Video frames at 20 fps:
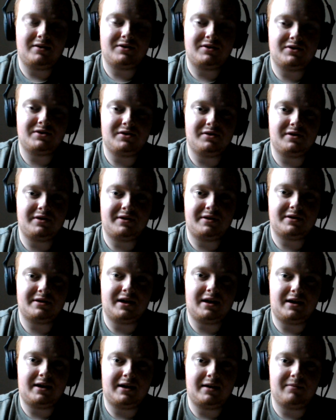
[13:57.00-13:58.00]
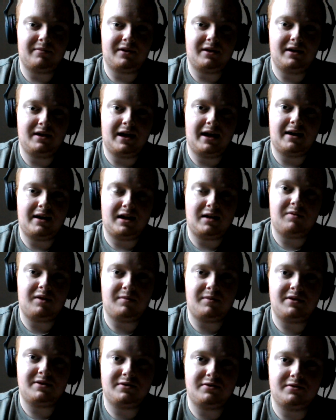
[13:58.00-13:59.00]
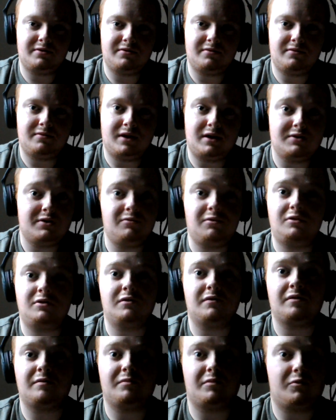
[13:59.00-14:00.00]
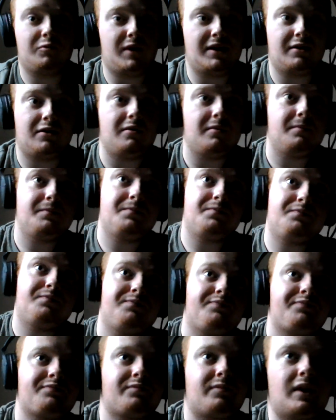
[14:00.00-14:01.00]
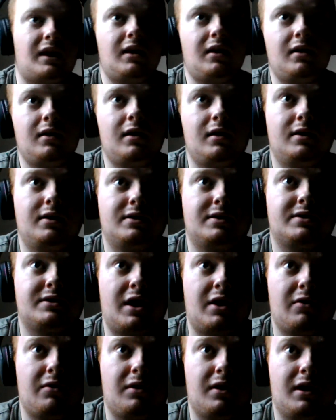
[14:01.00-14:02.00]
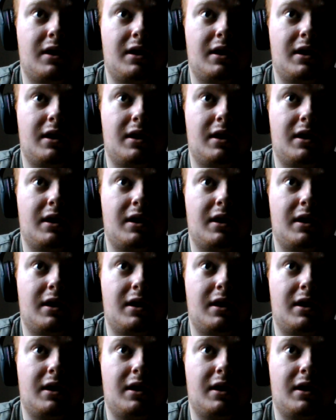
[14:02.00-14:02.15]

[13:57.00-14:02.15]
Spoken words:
Just looking at the time, yeah, I'll do all of them. Why not? So,